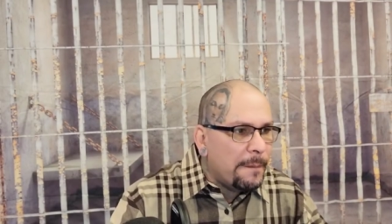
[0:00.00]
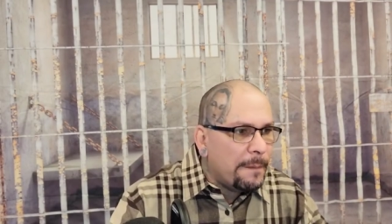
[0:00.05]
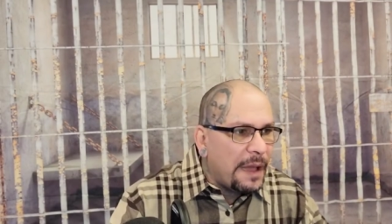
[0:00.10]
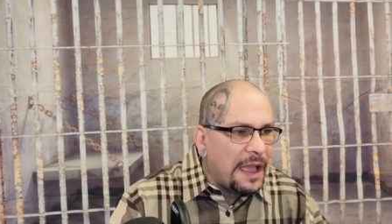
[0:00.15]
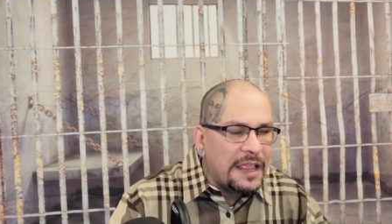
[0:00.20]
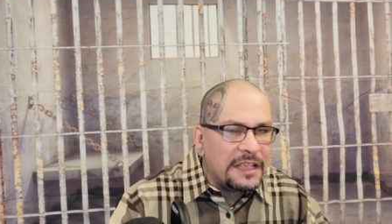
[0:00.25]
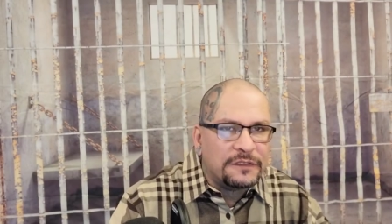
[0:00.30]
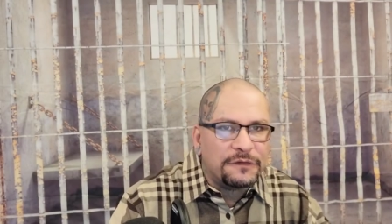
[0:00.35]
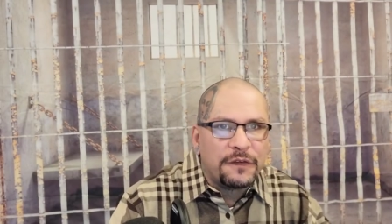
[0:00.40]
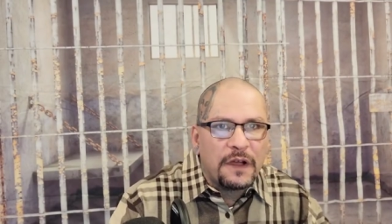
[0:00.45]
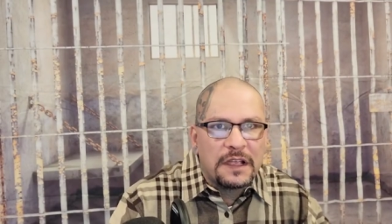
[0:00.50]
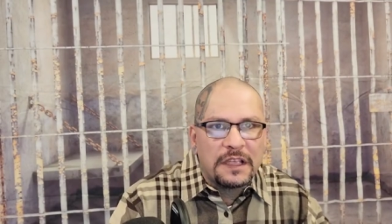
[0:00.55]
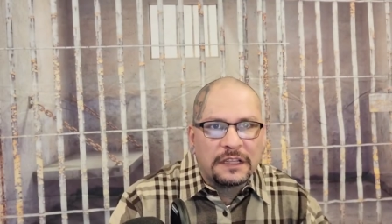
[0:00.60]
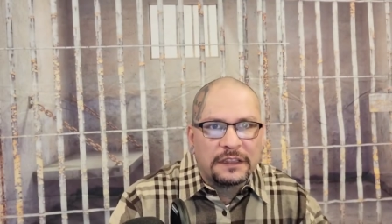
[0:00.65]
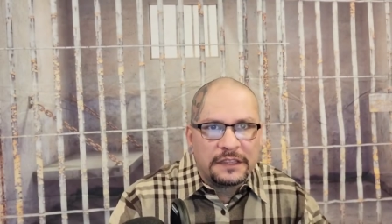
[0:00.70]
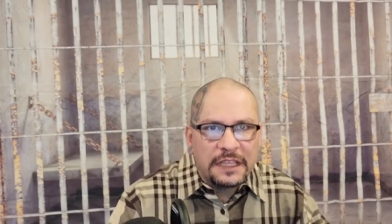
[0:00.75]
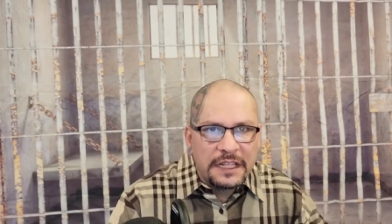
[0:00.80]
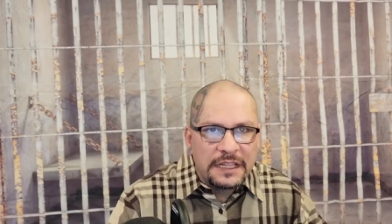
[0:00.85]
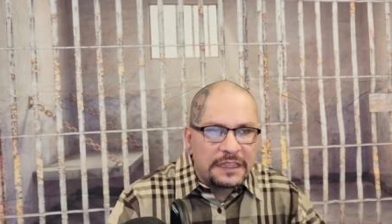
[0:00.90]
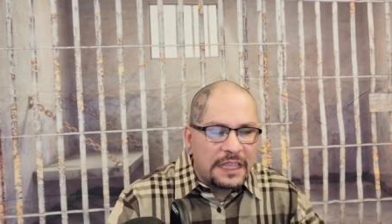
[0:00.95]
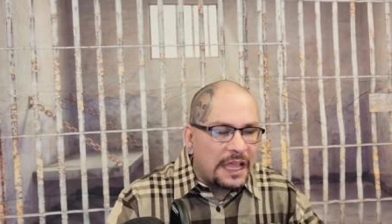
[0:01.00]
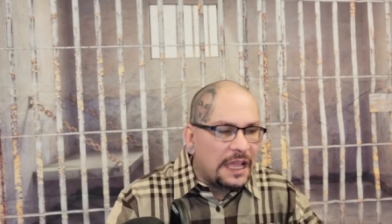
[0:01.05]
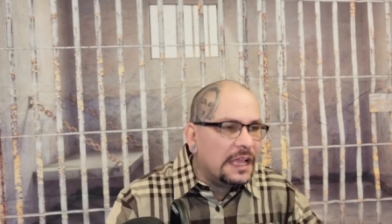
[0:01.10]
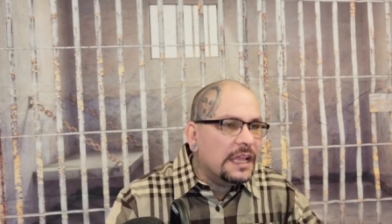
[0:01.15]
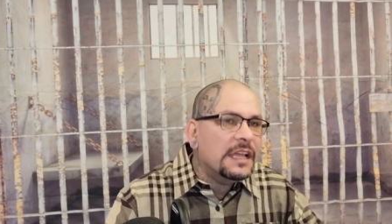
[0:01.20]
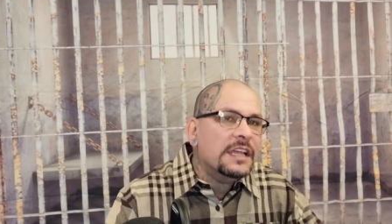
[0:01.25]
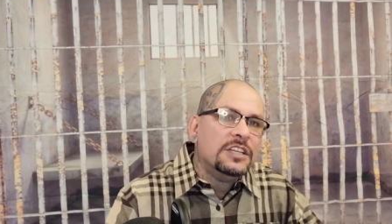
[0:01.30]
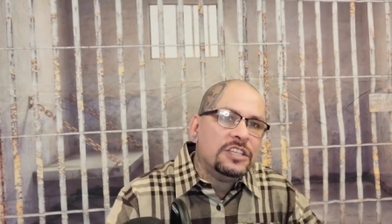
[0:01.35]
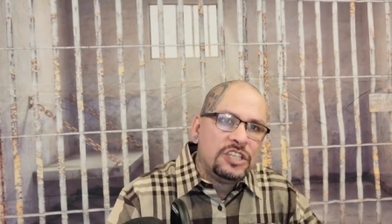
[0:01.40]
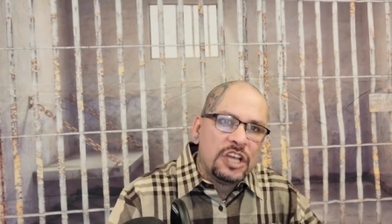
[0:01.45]
by his fucking tinta.
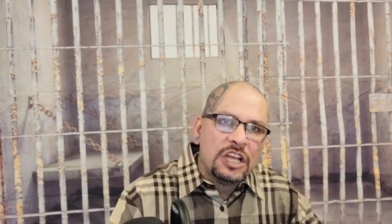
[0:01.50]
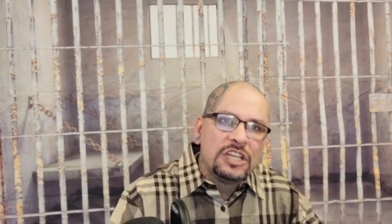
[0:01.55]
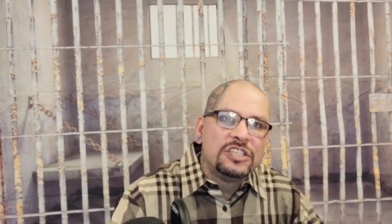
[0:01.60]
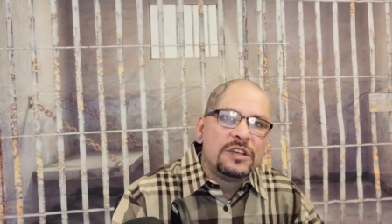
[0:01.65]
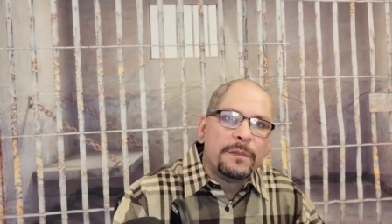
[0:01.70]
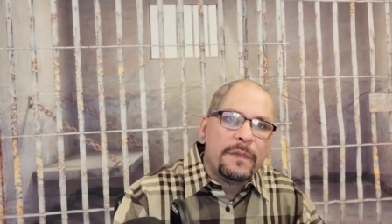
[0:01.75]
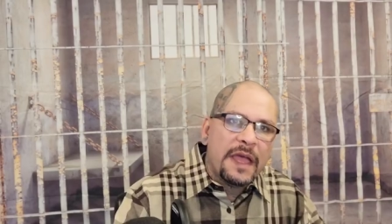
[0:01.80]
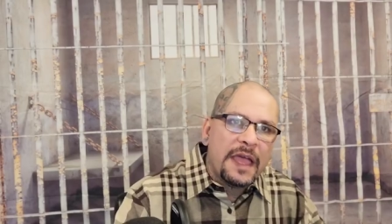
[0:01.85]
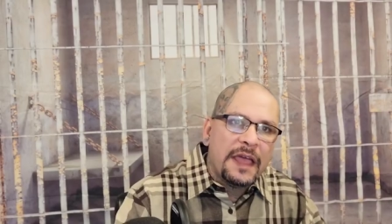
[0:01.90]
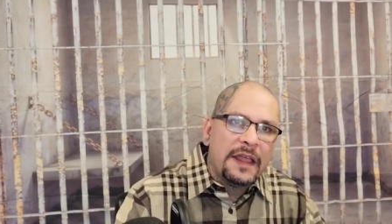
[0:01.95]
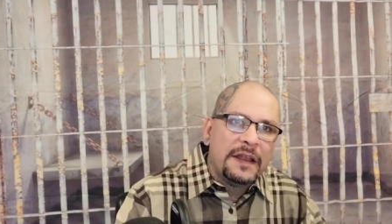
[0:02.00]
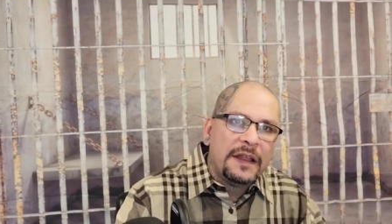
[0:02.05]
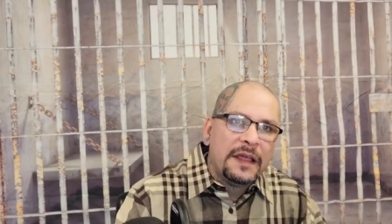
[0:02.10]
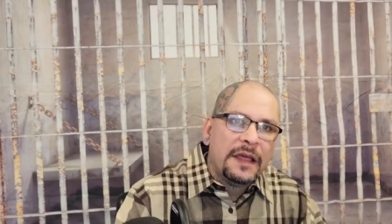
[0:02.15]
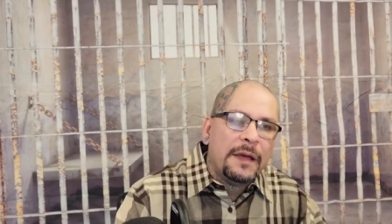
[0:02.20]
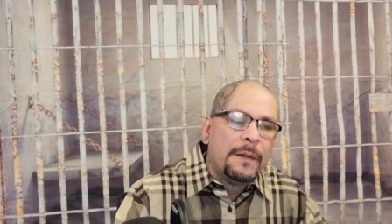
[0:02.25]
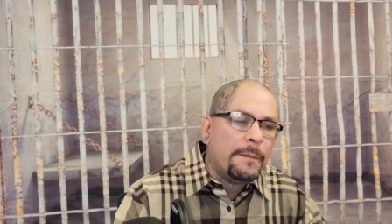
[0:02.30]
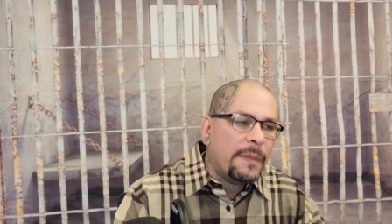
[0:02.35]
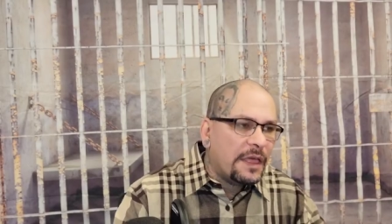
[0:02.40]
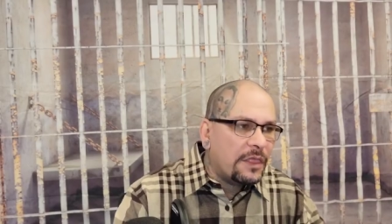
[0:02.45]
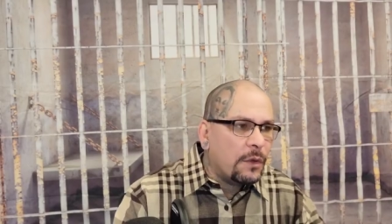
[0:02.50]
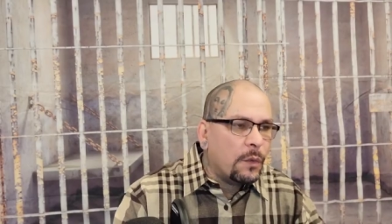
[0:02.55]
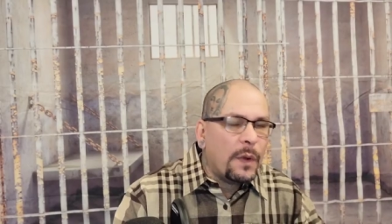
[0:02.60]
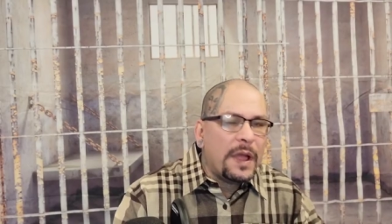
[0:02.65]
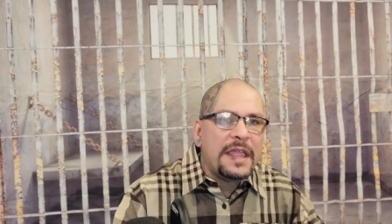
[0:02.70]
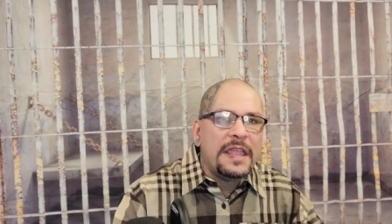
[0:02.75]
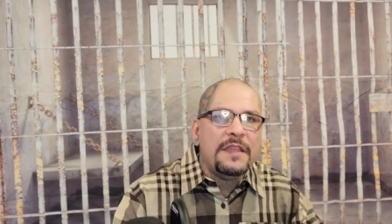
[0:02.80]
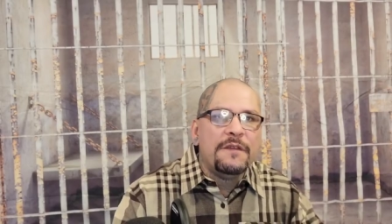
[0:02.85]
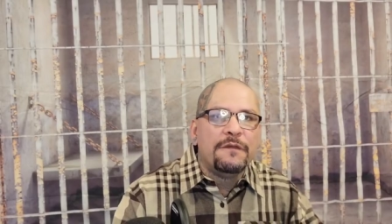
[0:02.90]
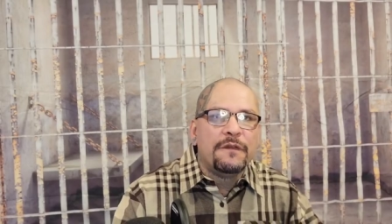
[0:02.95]
Judge a man by the
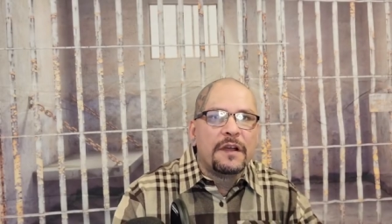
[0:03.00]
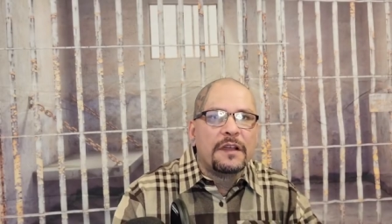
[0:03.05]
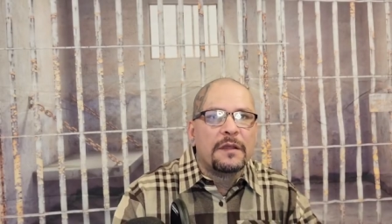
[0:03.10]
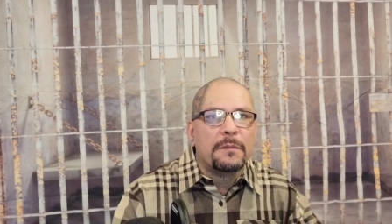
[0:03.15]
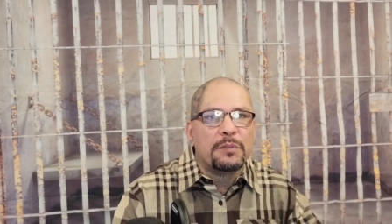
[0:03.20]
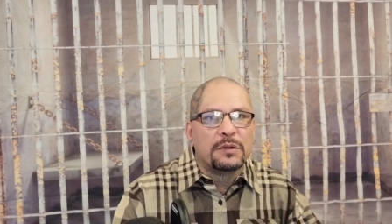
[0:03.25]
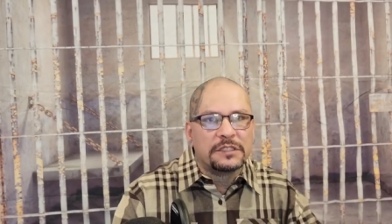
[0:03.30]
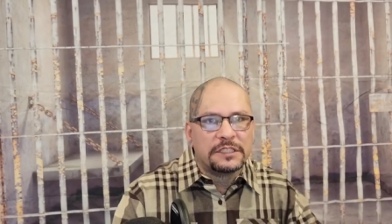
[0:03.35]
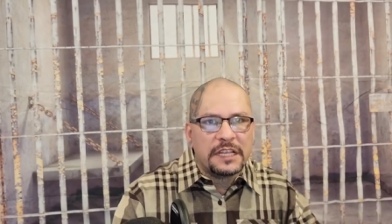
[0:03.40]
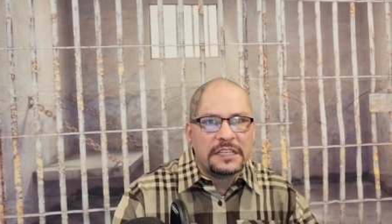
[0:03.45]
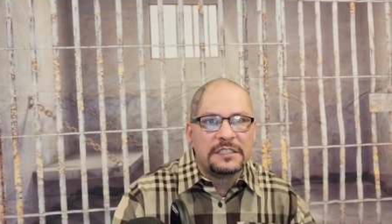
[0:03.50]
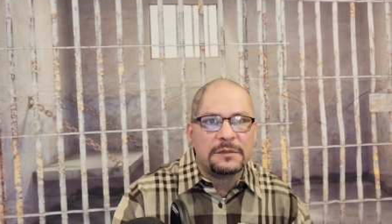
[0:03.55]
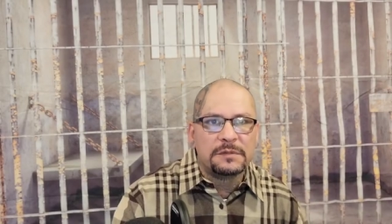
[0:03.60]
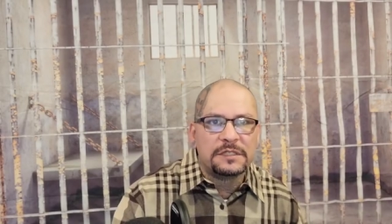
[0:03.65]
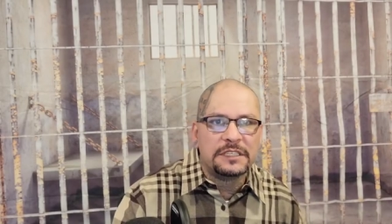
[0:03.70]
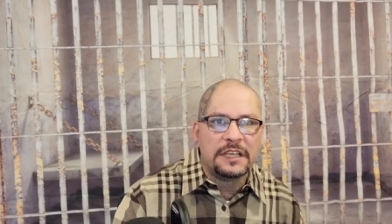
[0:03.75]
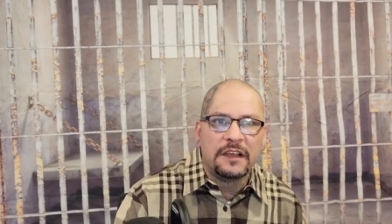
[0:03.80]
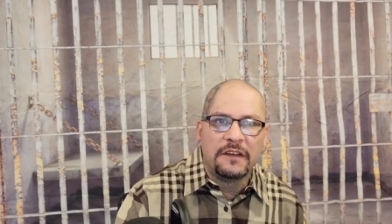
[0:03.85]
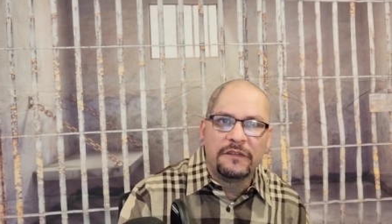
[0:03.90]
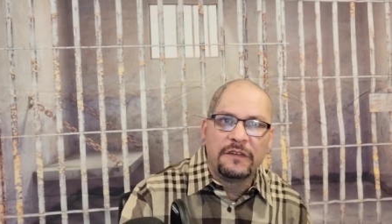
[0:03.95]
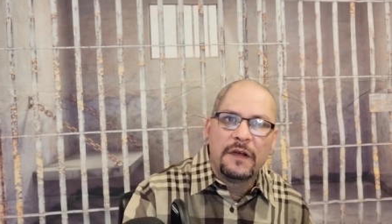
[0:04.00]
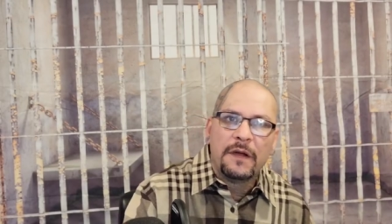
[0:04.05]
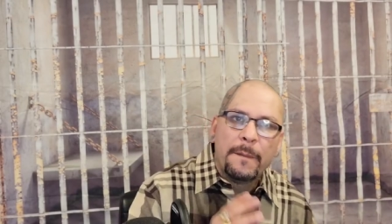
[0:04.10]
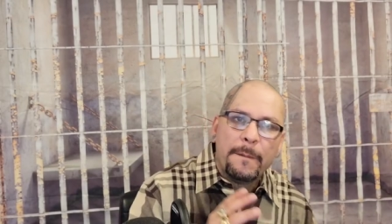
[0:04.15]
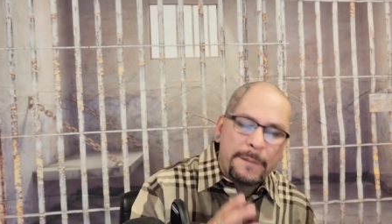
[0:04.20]
way he fucking presents himself.